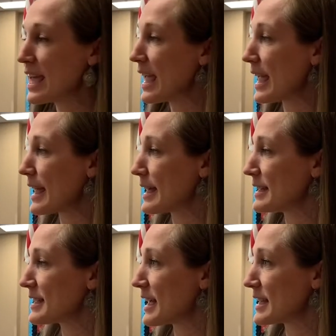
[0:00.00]

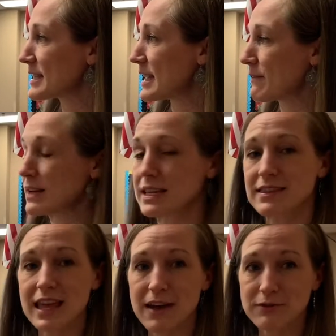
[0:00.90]
and Stephanie in
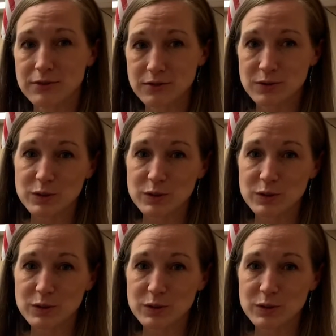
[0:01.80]
the afternoons,